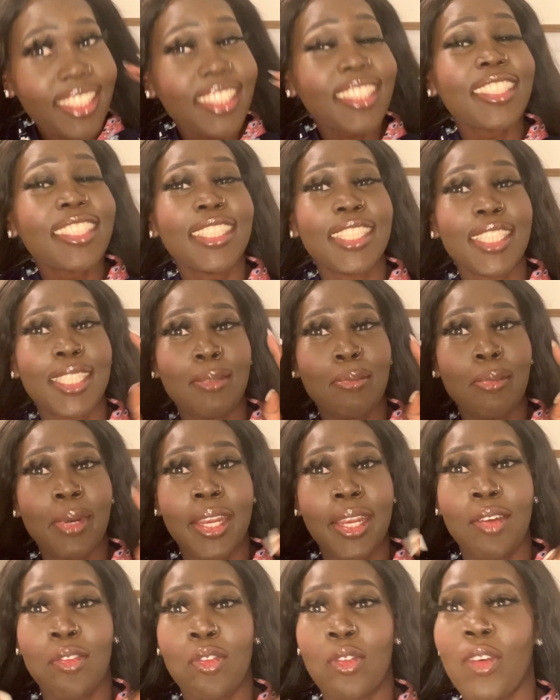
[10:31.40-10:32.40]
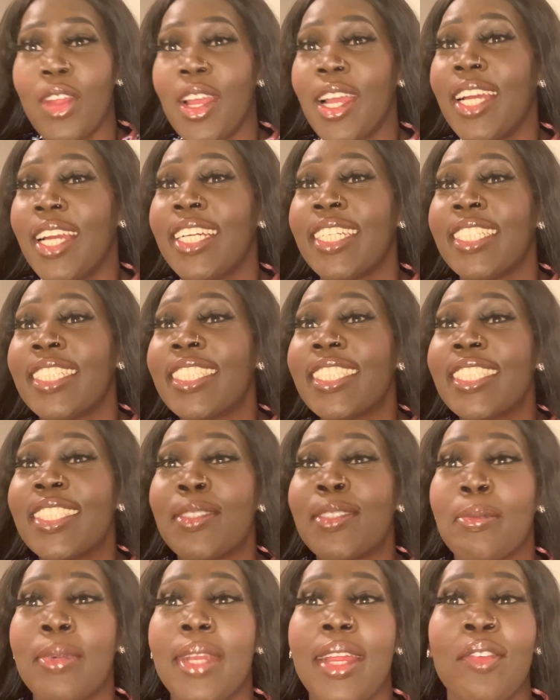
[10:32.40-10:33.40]
this is butterfly
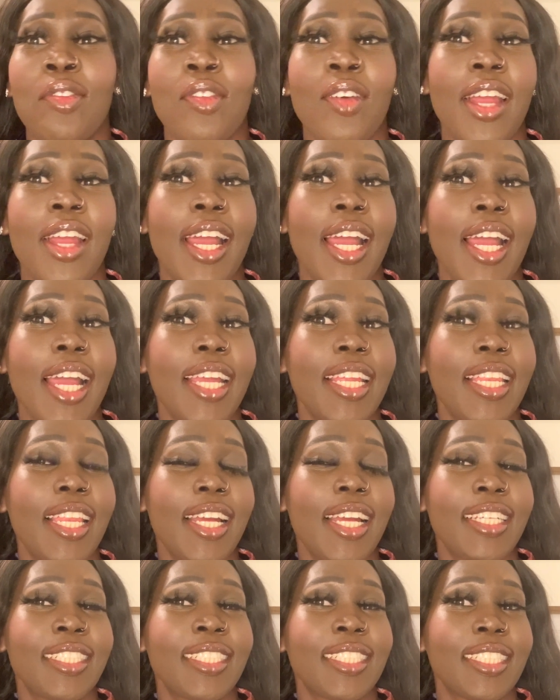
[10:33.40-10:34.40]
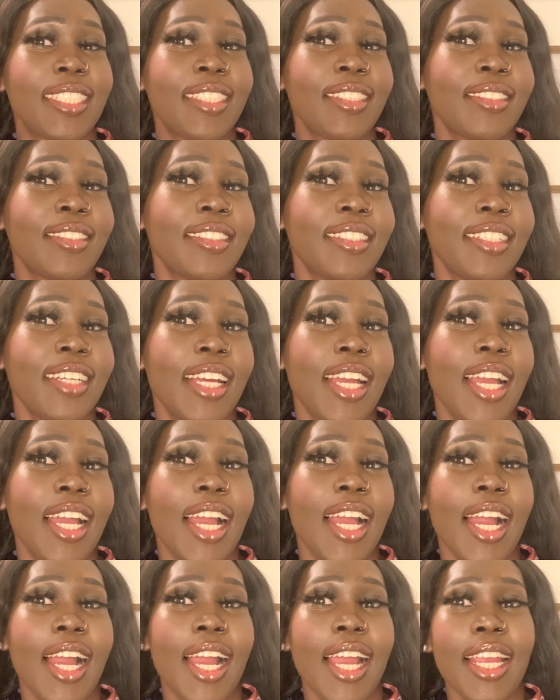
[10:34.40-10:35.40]
eyelash.
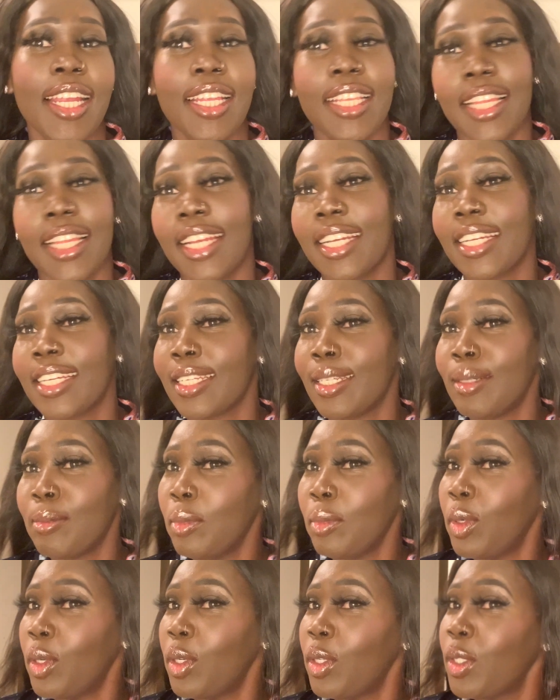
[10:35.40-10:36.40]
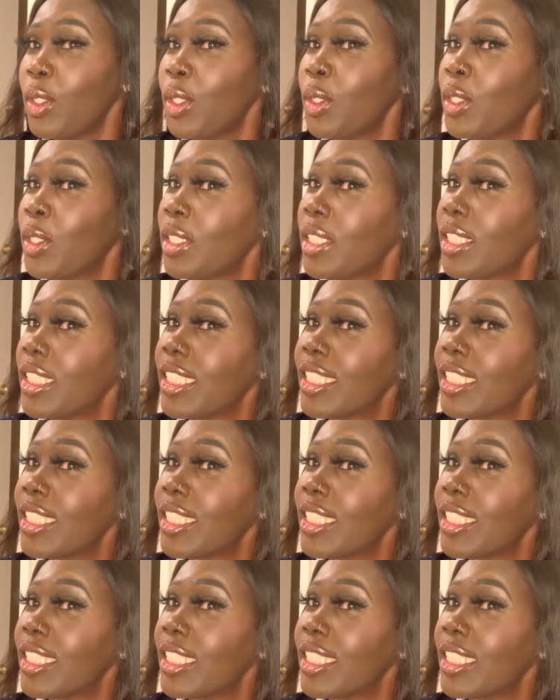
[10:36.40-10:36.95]
I like it most.